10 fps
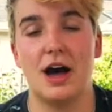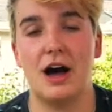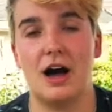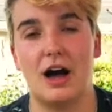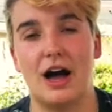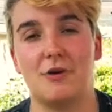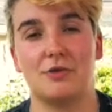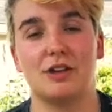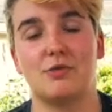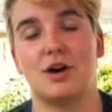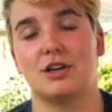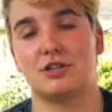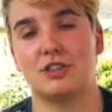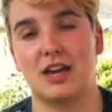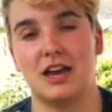I really want
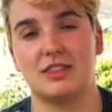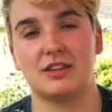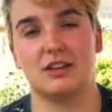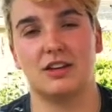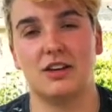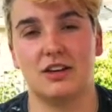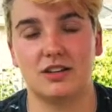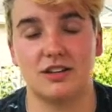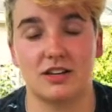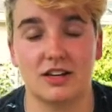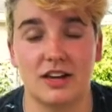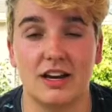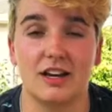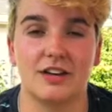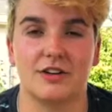to thank the
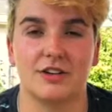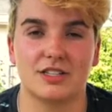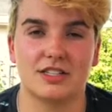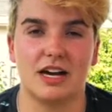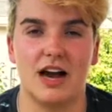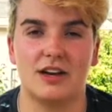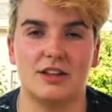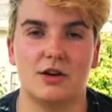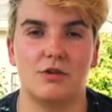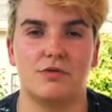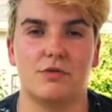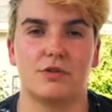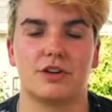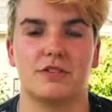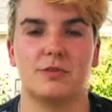Canadian Hearing Society, though,
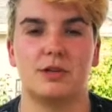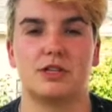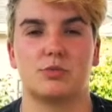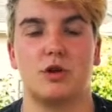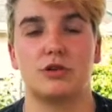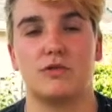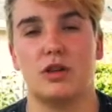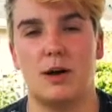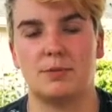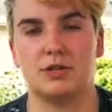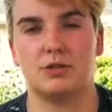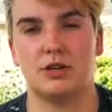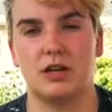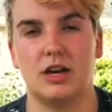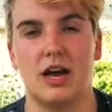for giving me this wonderful
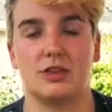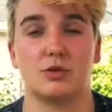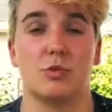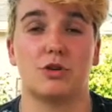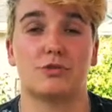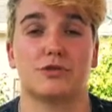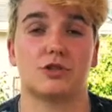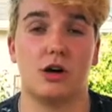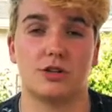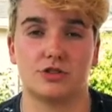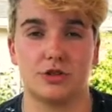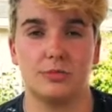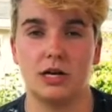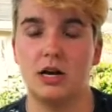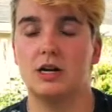opportunity and this wonderful scholarship
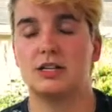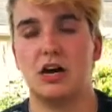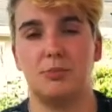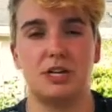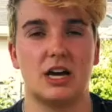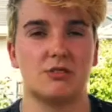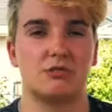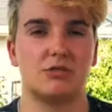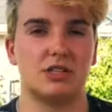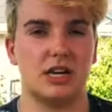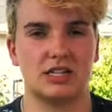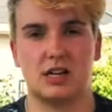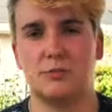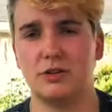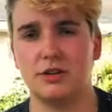to help me get through these next
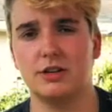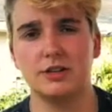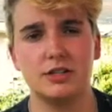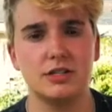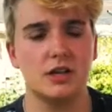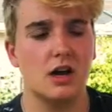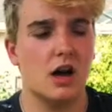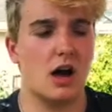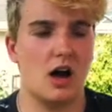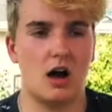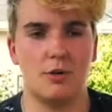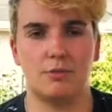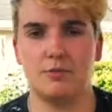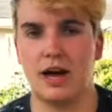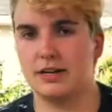couple of years,
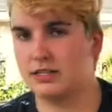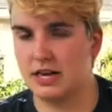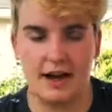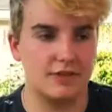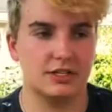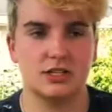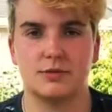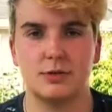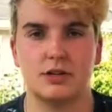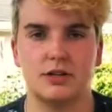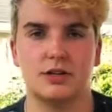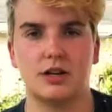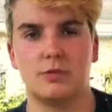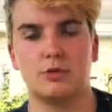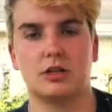as having a disability can
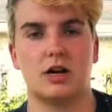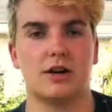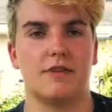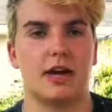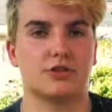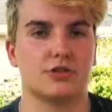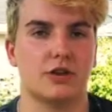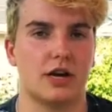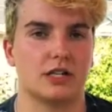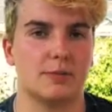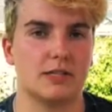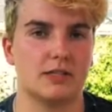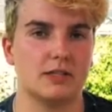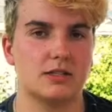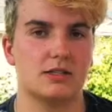come with a lot of extra
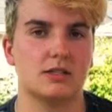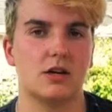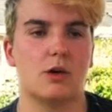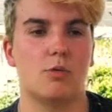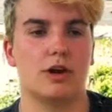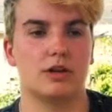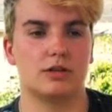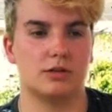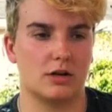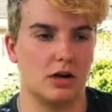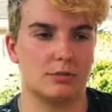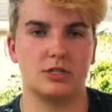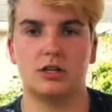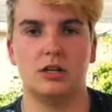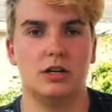expenses when it
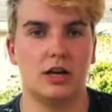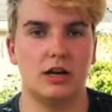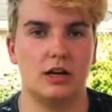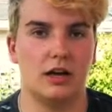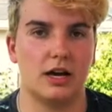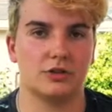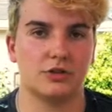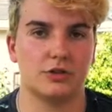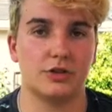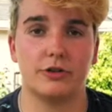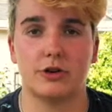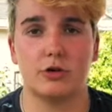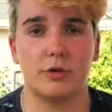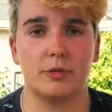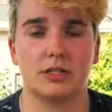comes to needing any extra hearing
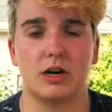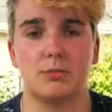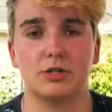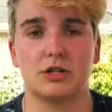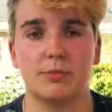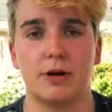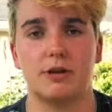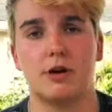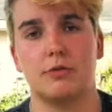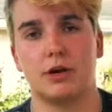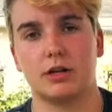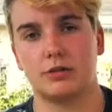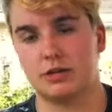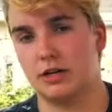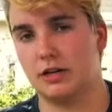equipment to help us hear better on a
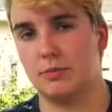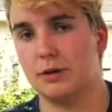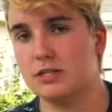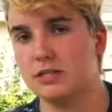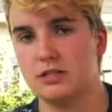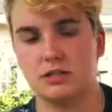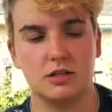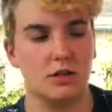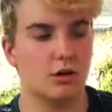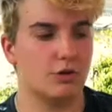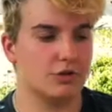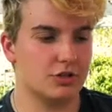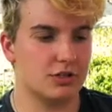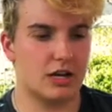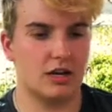regular day-to-day basis, or
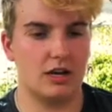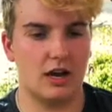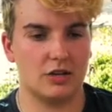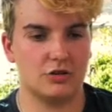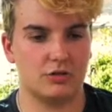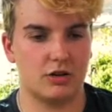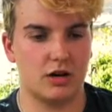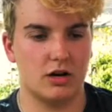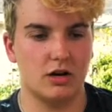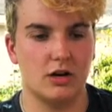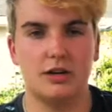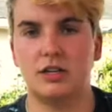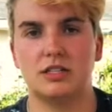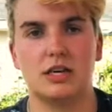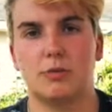just any extra
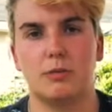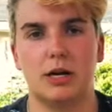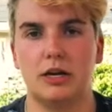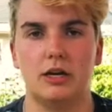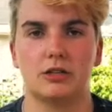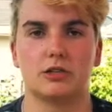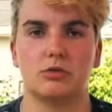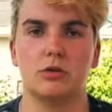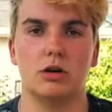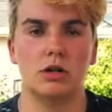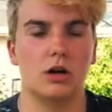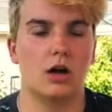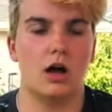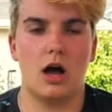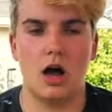needs that we may need in school.
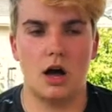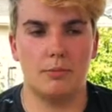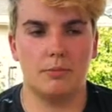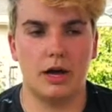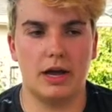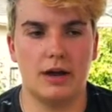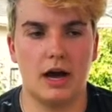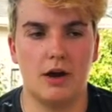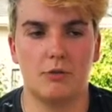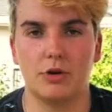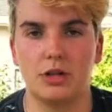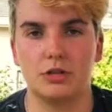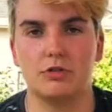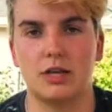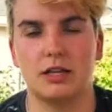And I really
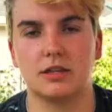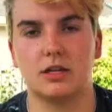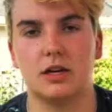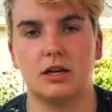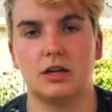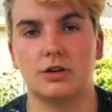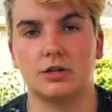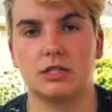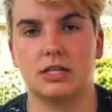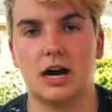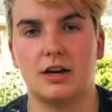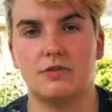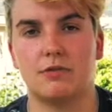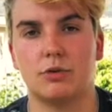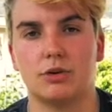do thank the Canadian Hearing Society
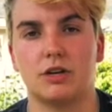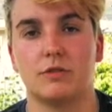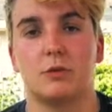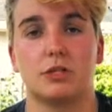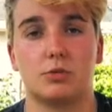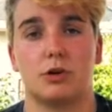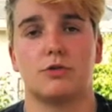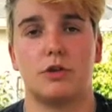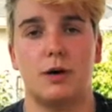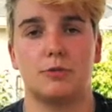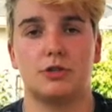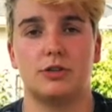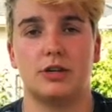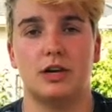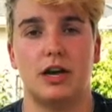for giving me this wonderful
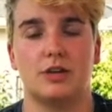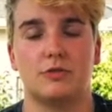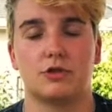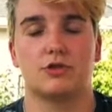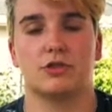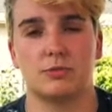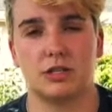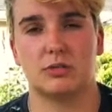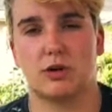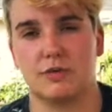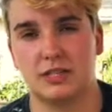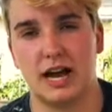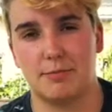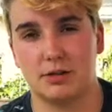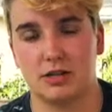opportunity and for choosing me as one of its
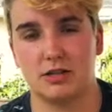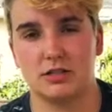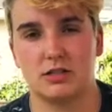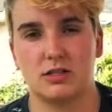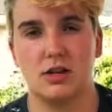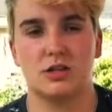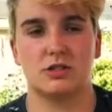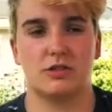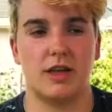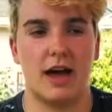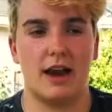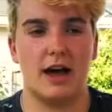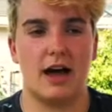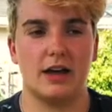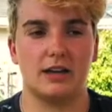applicants so that
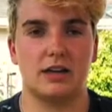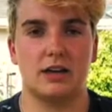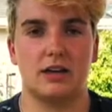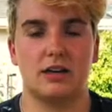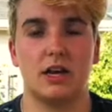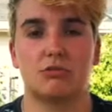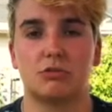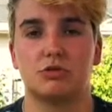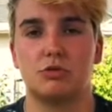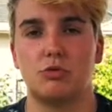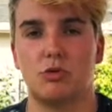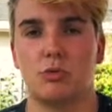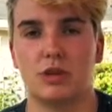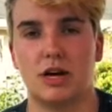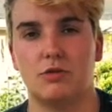I can get through school
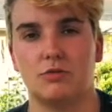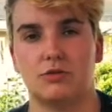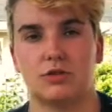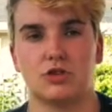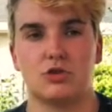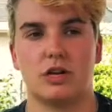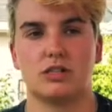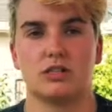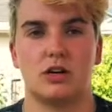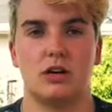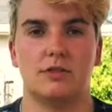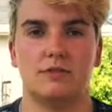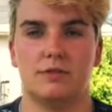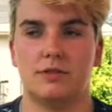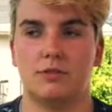without the stress of
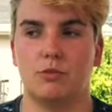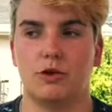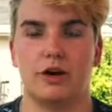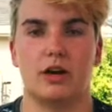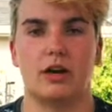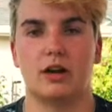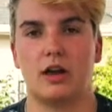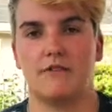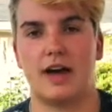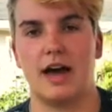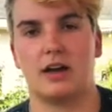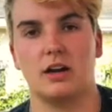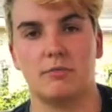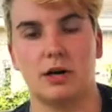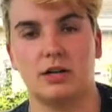worrying if I had
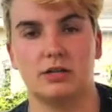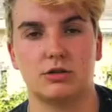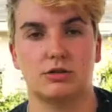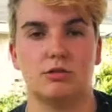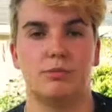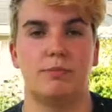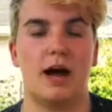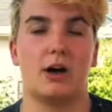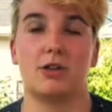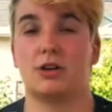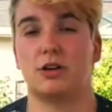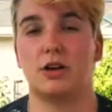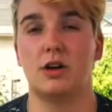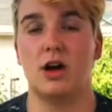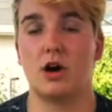enough money to buy all the
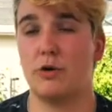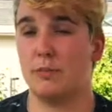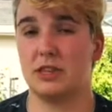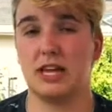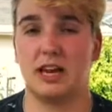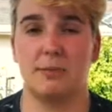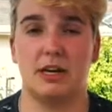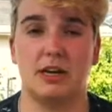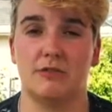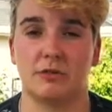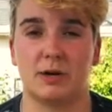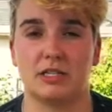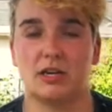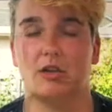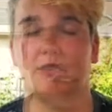equipment that I may need for
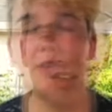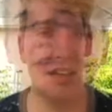myself.